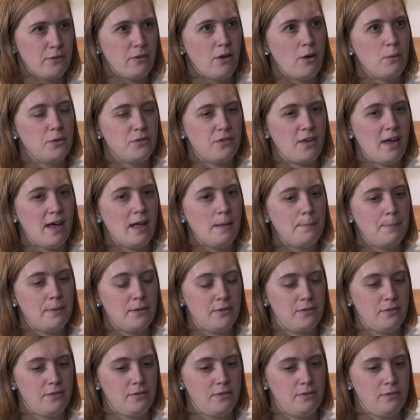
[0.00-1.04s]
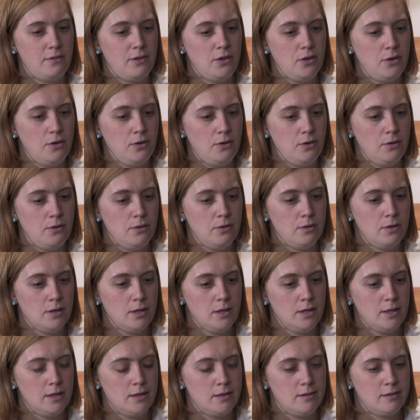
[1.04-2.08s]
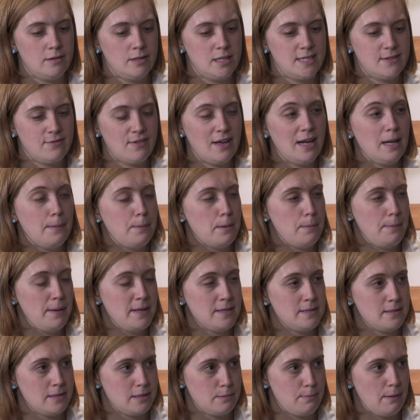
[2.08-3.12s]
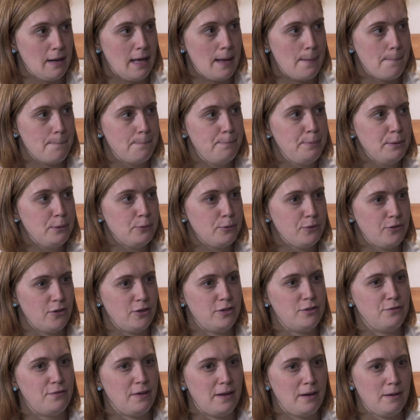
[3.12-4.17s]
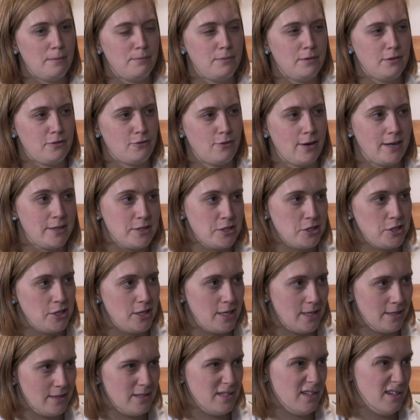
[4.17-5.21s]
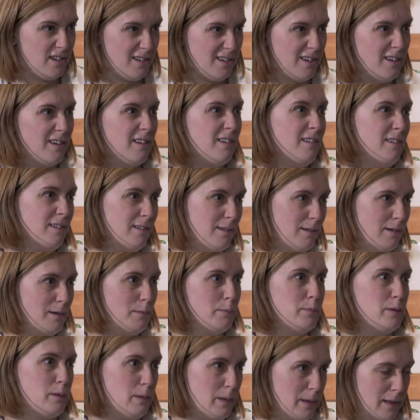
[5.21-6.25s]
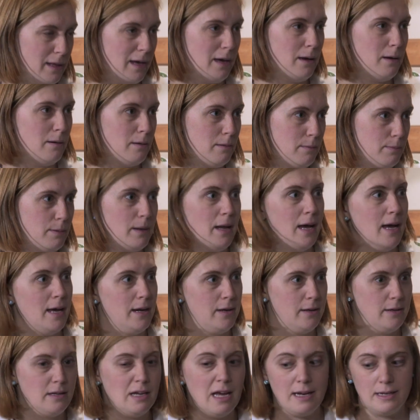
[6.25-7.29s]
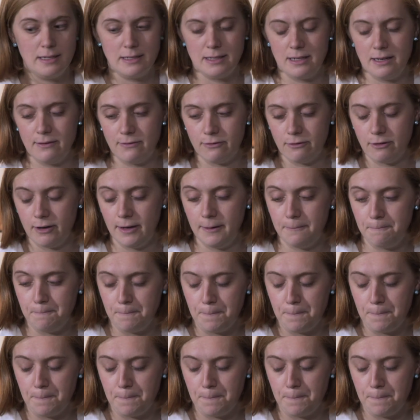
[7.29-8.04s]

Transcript: So it was to help us to develop a business plan, but also develop the strategy to implement that plan and deliver it.